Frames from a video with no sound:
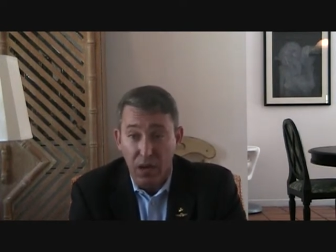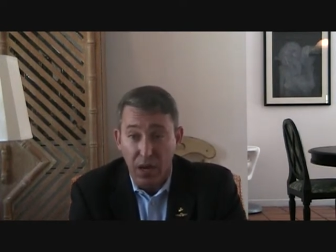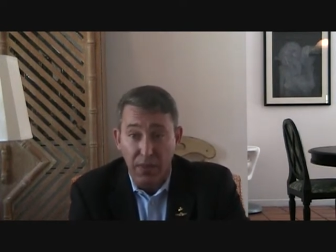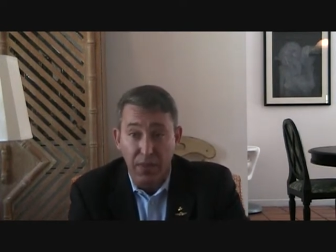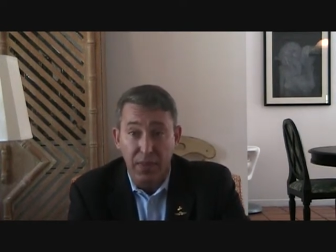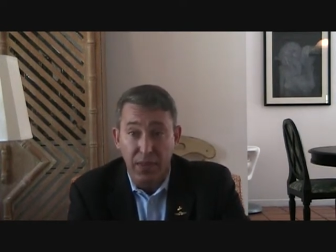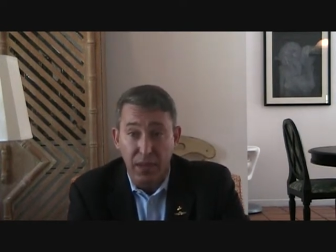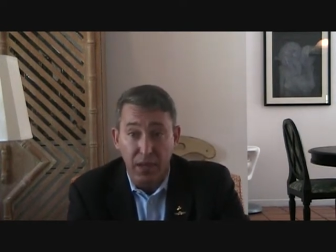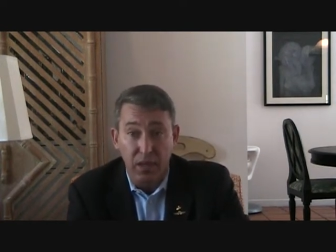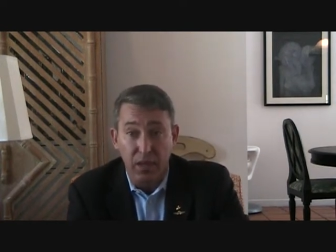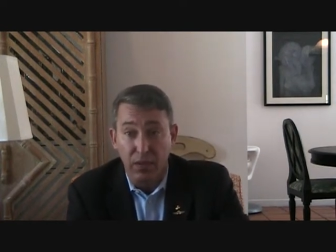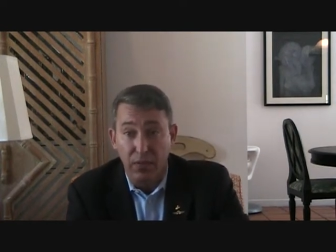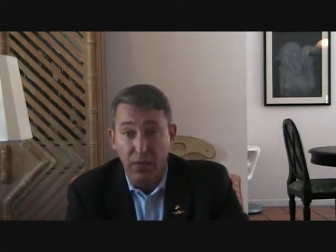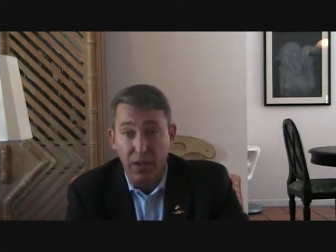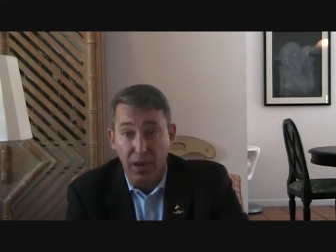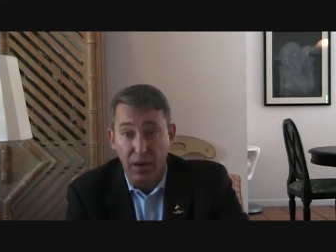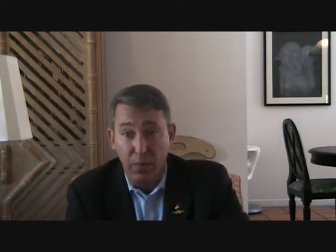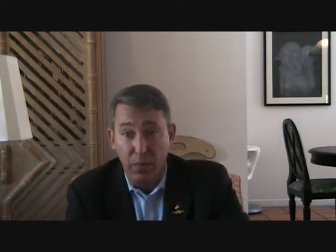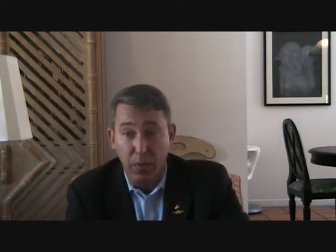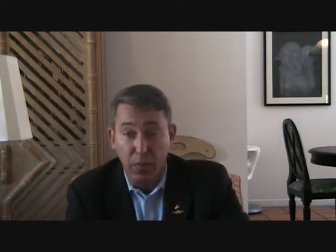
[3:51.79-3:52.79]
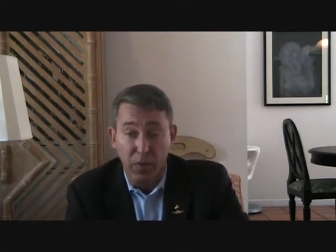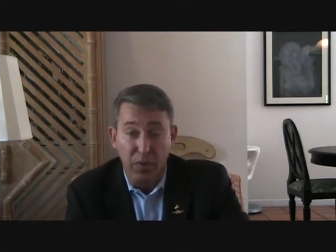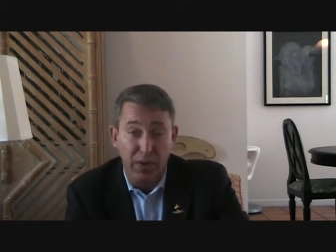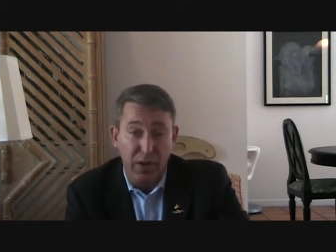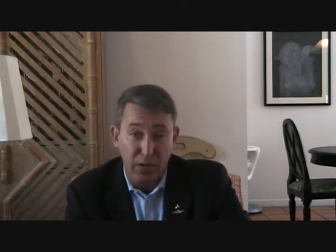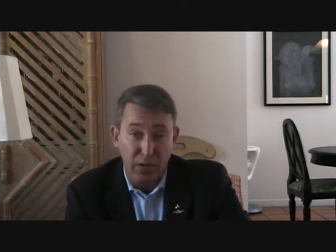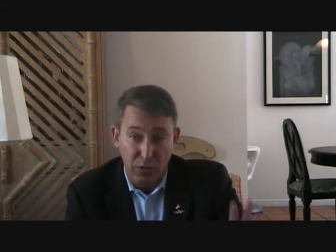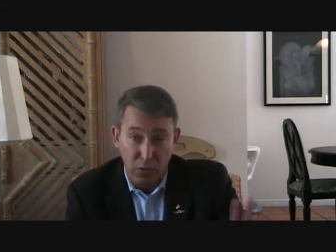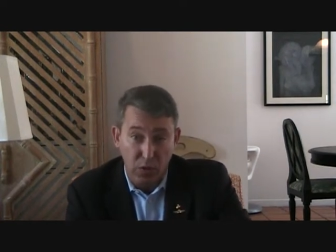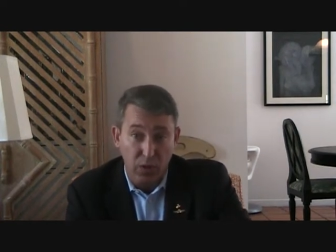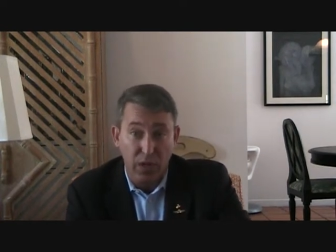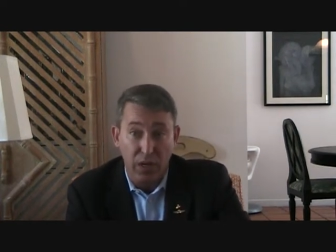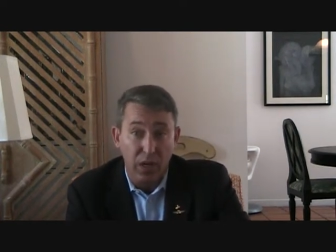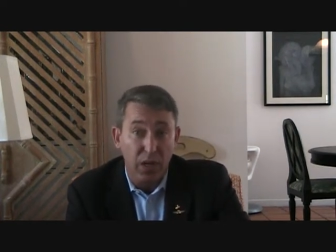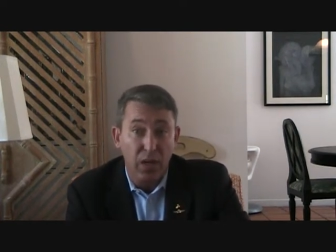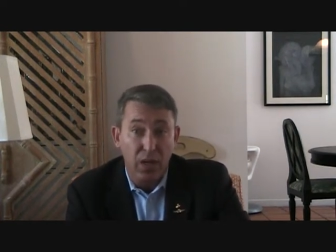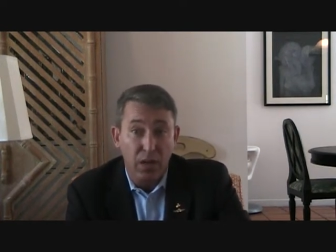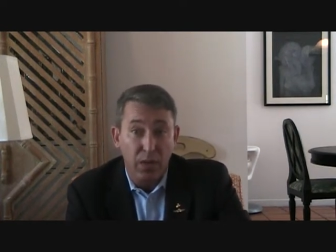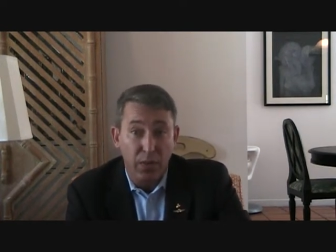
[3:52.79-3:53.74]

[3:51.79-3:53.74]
I think if the people of Arizona